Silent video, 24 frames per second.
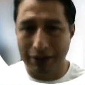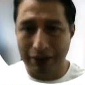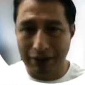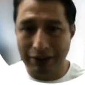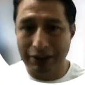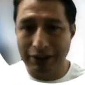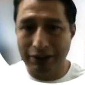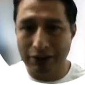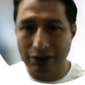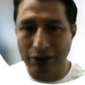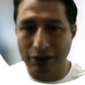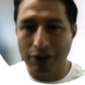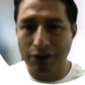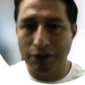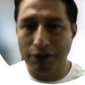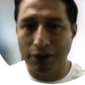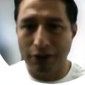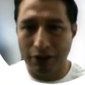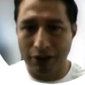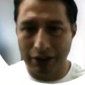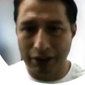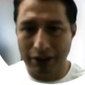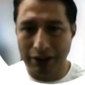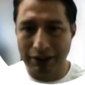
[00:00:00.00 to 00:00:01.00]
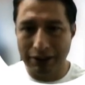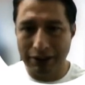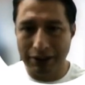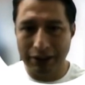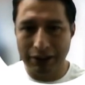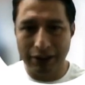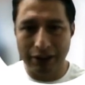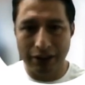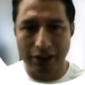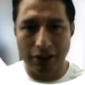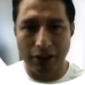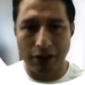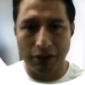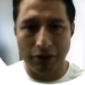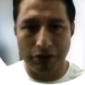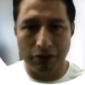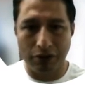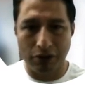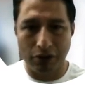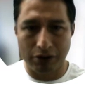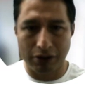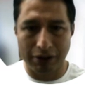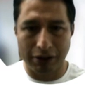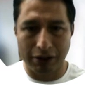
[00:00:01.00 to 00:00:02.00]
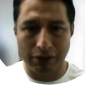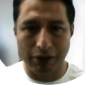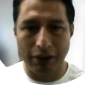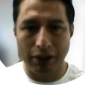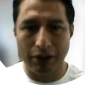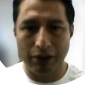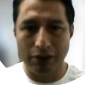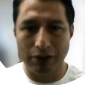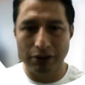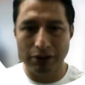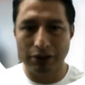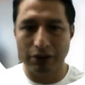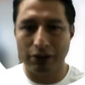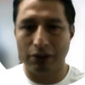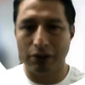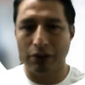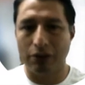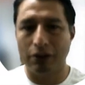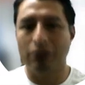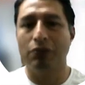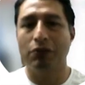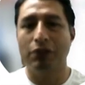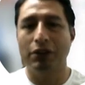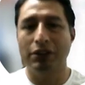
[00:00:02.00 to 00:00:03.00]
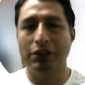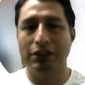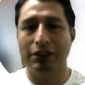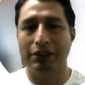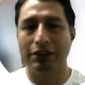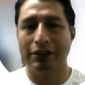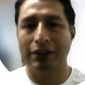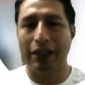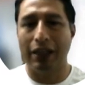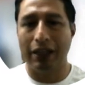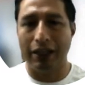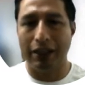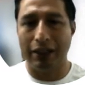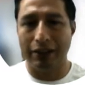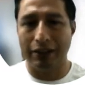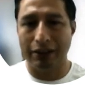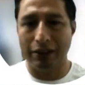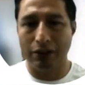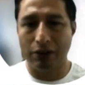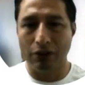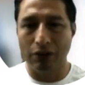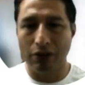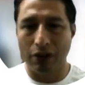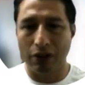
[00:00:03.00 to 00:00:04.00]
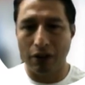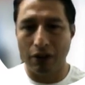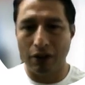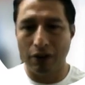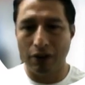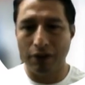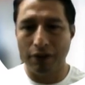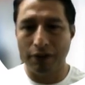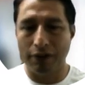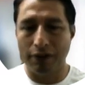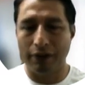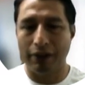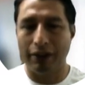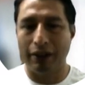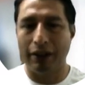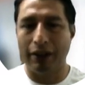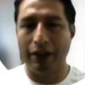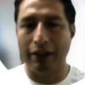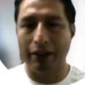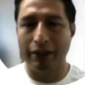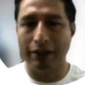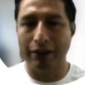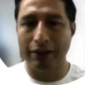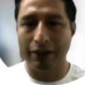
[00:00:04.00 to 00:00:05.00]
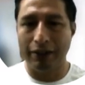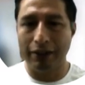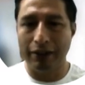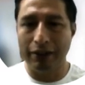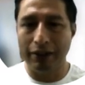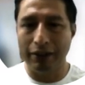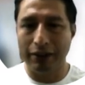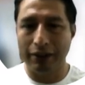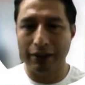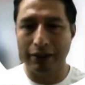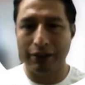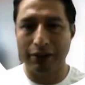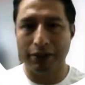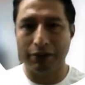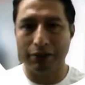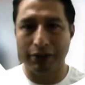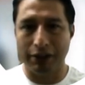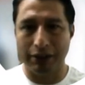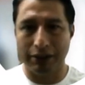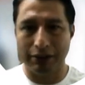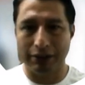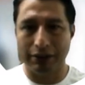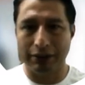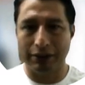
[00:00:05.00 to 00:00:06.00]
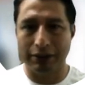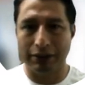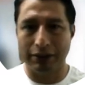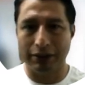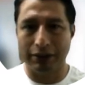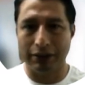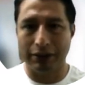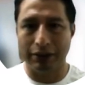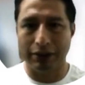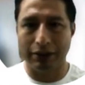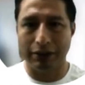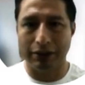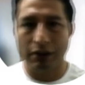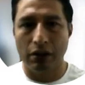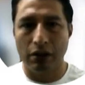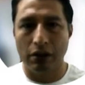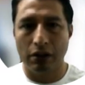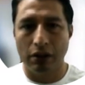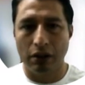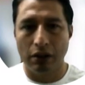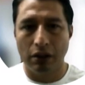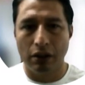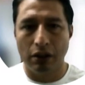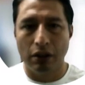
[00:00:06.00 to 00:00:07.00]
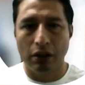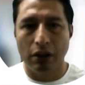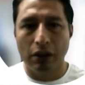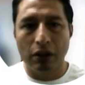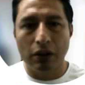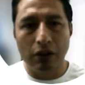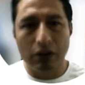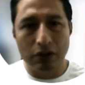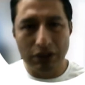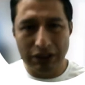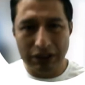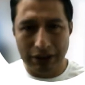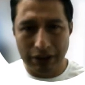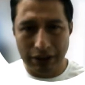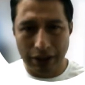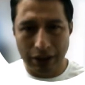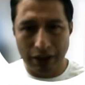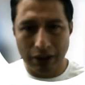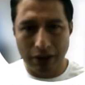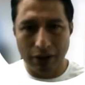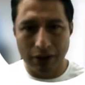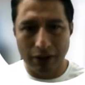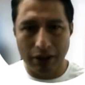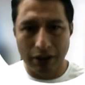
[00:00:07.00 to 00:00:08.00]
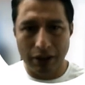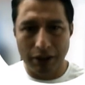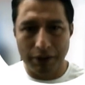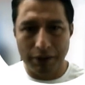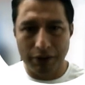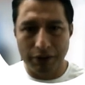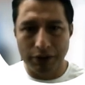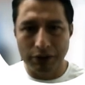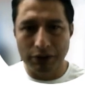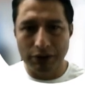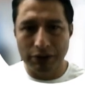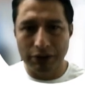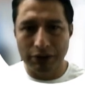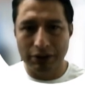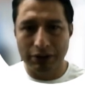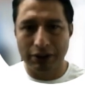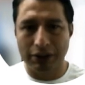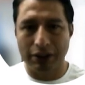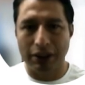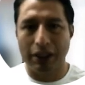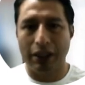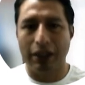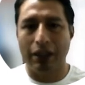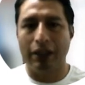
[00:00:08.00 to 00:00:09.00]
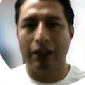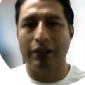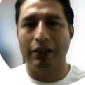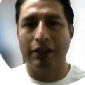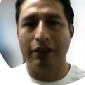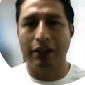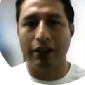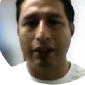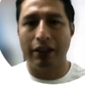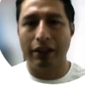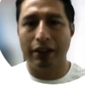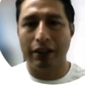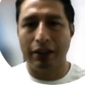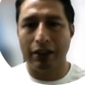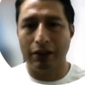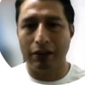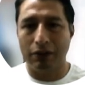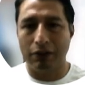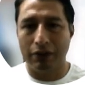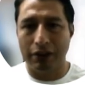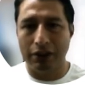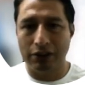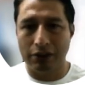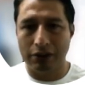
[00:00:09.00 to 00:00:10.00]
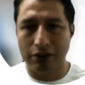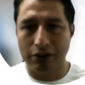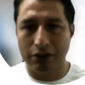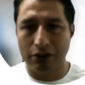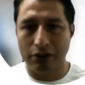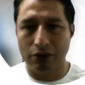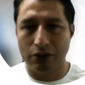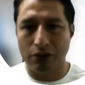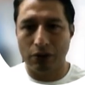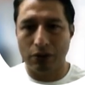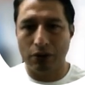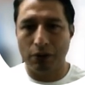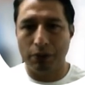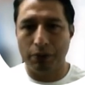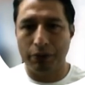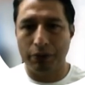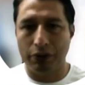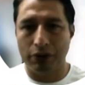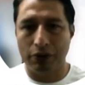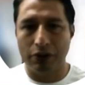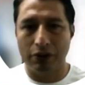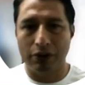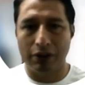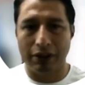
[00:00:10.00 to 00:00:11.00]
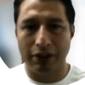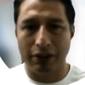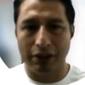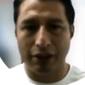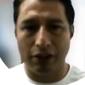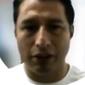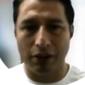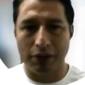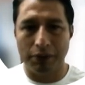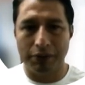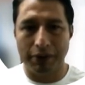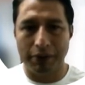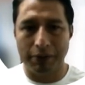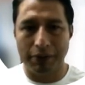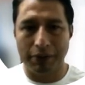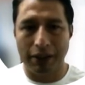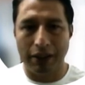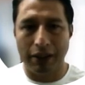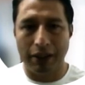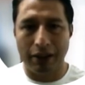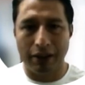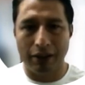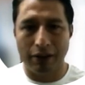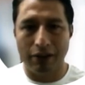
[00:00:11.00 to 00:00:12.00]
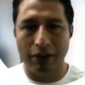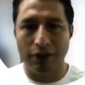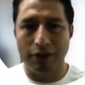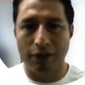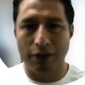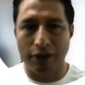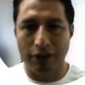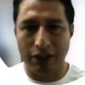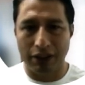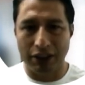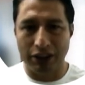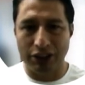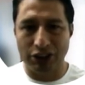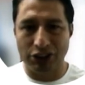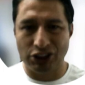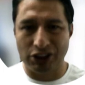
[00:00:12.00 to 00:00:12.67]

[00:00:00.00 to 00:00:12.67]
for the city of Coatzacoalcos, which a latitude of 18 degrees. Cruz Hidalgo gives you the calculation to compute the optimal angle for each stage.